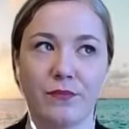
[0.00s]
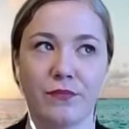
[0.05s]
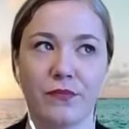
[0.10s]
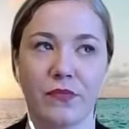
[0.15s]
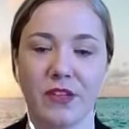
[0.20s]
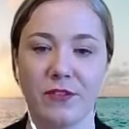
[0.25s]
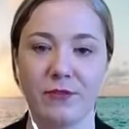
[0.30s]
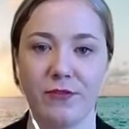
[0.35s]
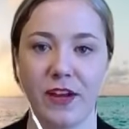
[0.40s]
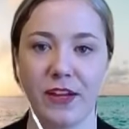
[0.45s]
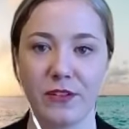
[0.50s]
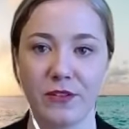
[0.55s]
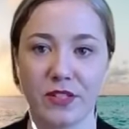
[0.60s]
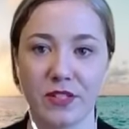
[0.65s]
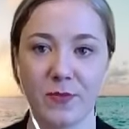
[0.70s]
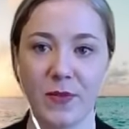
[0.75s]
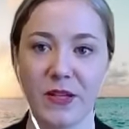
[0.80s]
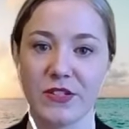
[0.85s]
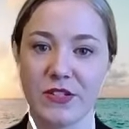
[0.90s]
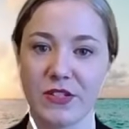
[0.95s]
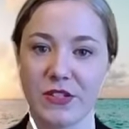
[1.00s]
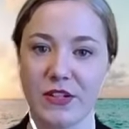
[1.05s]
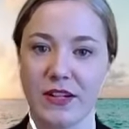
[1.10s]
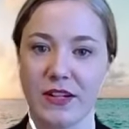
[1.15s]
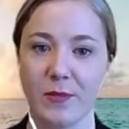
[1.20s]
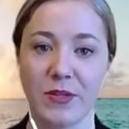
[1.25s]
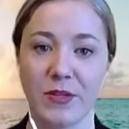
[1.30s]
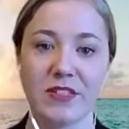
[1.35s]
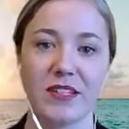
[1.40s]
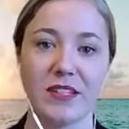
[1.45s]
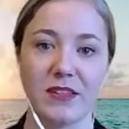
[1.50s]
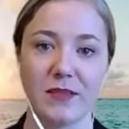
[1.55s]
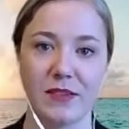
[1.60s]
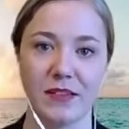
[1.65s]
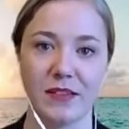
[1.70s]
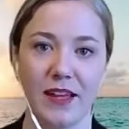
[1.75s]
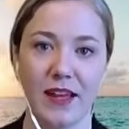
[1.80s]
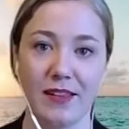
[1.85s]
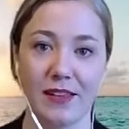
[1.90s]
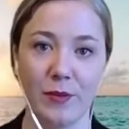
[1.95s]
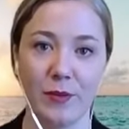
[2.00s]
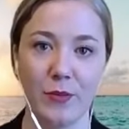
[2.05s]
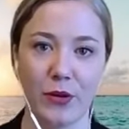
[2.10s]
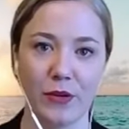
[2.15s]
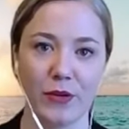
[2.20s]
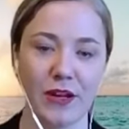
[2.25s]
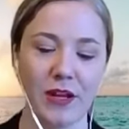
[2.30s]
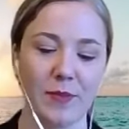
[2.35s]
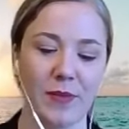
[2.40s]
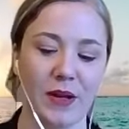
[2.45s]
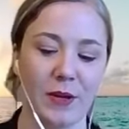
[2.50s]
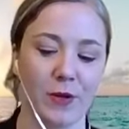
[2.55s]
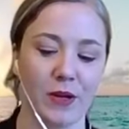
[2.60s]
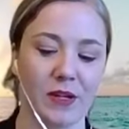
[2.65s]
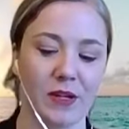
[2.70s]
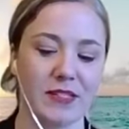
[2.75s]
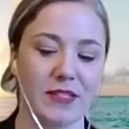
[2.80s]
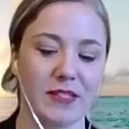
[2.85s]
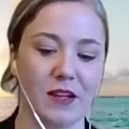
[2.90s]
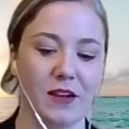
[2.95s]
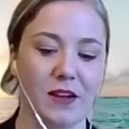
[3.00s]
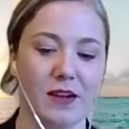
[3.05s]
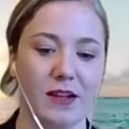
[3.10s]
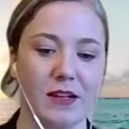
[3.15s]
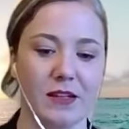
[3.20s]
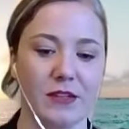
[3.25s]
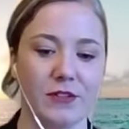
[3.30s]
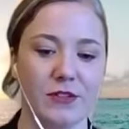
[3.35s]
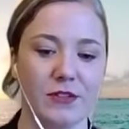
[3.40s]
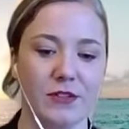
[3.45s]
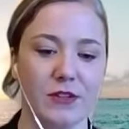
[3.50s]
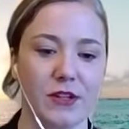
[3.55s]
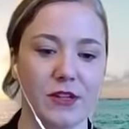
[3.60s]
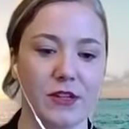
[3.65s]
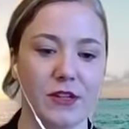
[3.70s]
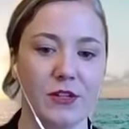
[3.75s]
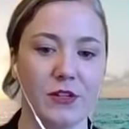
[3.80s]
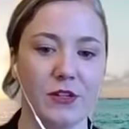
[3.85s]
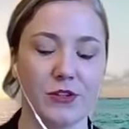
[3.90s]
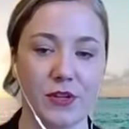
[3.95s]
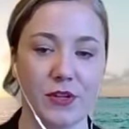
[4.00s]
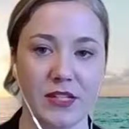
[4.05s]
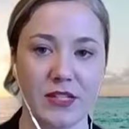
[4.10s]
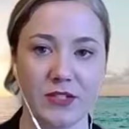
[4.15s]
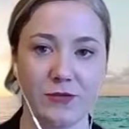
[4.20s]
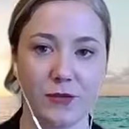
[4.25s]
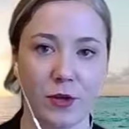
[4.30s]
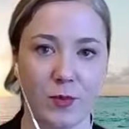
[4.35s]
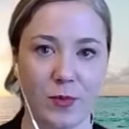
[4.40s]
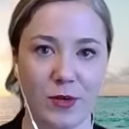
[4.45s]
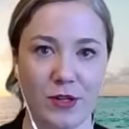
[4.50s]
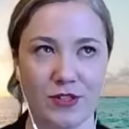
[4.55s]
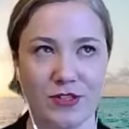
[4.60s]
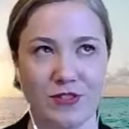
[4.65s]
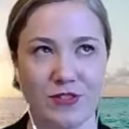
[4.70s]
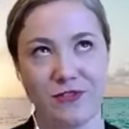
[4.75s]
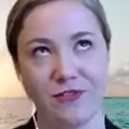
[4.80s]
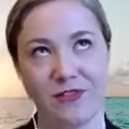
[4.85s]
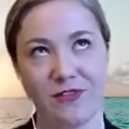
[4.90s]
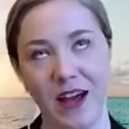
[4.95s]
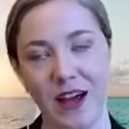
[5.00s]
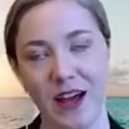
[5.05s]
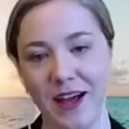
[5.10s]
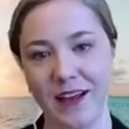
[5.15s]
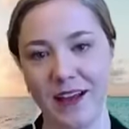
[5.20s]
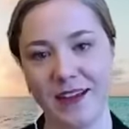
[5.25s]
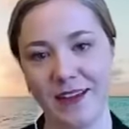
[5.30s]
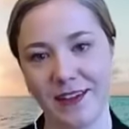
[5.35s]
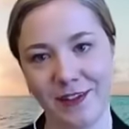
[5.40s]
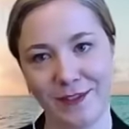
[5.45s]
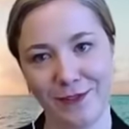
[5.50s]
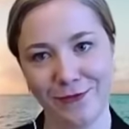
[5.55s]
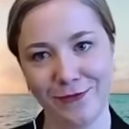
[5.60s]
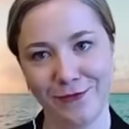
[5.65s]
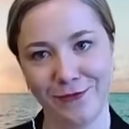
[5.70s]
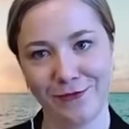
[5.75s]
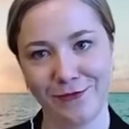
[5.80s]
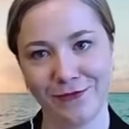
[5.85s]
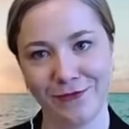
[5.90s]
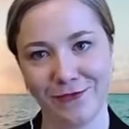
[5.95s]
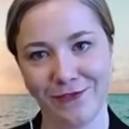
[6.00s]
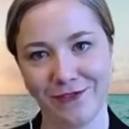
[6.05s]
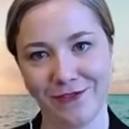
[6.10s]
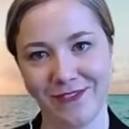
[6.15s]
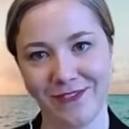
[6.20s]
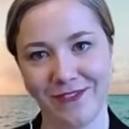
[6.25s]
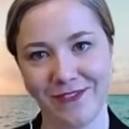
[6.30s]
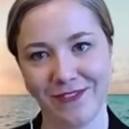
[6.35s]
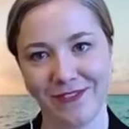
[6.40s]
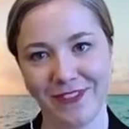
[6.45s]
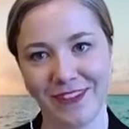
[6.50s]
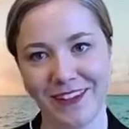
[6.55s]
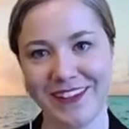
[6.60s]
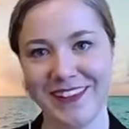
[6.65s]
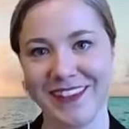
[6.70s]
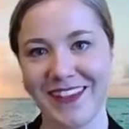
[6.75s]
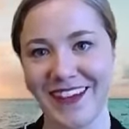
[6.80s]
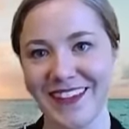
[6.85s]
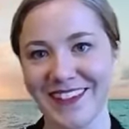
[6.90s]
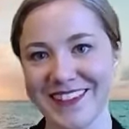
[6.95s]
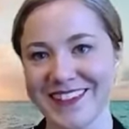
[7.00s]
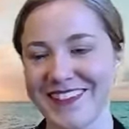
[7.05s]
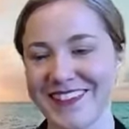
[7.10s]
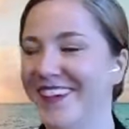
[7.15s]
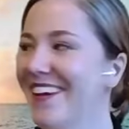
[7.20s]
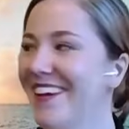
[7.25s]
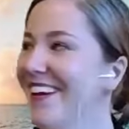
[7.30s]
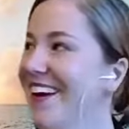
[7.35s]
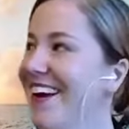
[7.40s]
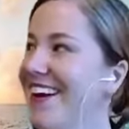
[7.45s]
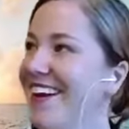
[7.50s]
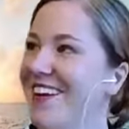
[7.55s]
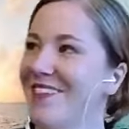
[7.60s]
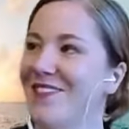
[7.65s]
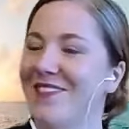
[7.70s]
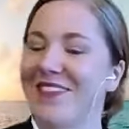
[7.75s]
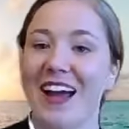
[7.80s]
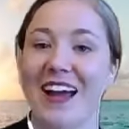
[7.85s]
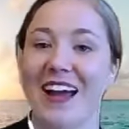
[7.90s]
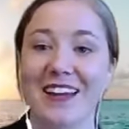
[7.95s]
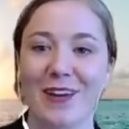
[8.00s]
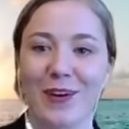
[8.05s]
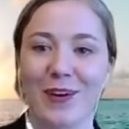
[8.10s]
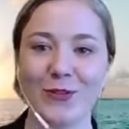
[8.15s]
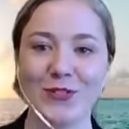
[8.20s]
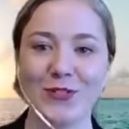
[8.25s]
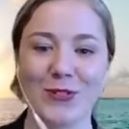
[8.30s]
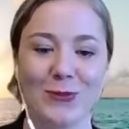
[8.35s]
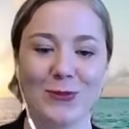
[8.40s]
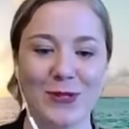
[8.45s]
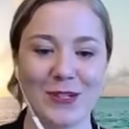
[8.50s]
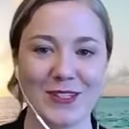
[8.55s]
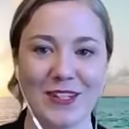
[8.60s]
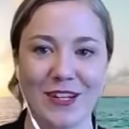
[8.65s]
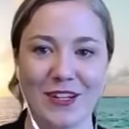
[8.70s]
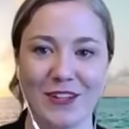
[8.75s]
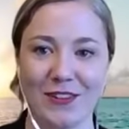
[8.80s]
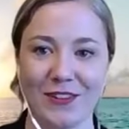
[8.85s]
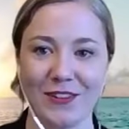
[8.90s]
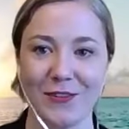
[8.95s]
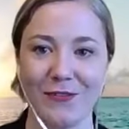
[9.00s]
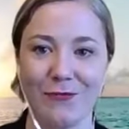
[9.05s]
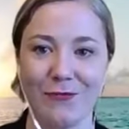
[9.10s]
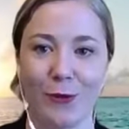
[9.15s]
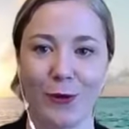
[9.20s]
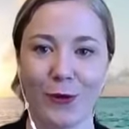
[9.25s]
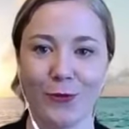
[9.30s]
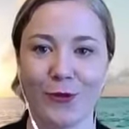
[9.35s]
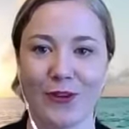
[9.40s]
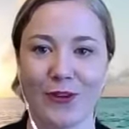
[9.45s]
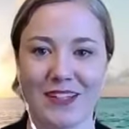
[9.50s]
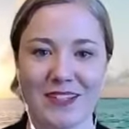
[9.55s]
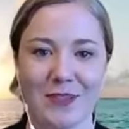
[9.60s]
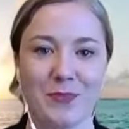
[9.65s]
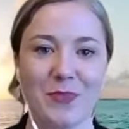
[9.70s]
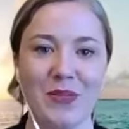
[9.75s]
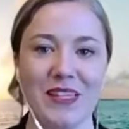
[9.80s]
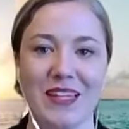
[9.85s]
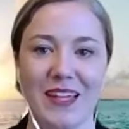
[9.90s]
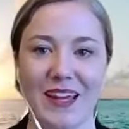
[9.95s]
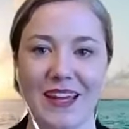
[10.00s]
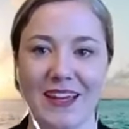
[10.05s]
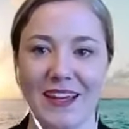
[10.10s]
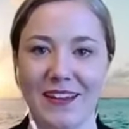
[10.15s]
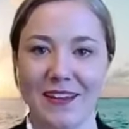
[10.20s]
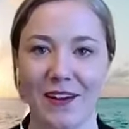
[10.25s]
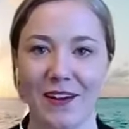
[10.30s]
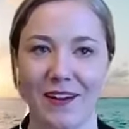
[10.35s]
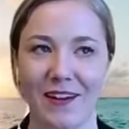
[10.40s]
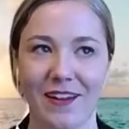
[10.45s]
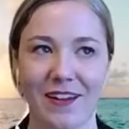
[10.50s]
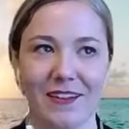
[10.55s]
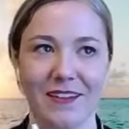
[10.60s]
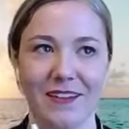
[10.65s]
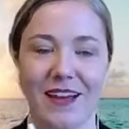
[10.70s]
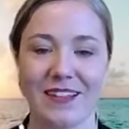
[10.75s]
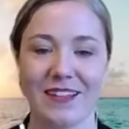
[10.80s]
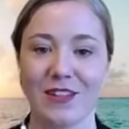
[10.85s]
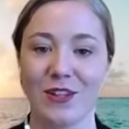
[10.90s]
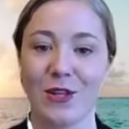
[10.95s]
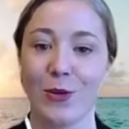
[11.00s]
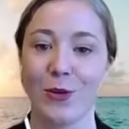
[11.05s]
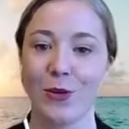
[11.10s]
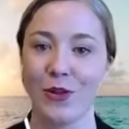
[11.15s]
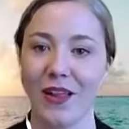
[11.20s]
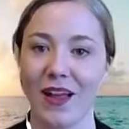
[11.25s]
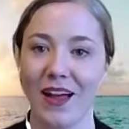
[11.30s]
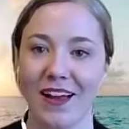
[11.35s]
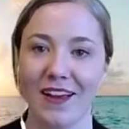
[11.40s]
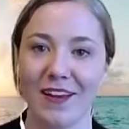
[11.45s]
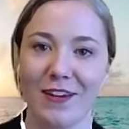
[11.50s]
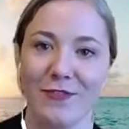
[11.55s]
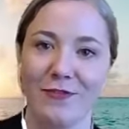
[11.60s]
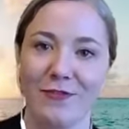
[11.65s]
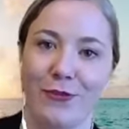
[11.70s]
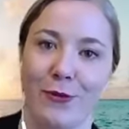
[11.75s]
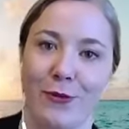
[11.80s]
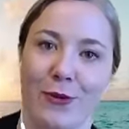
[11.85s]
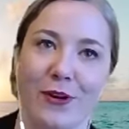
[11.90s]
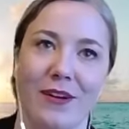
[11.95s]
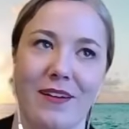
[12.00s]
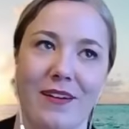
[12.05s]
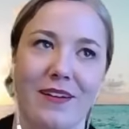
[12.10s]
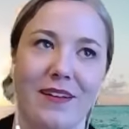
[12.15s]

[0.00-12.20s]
final semester at Emerson LA program, I worked on Transformers 5. Yes. I had also worked on the fourth one as a PA as a local hire for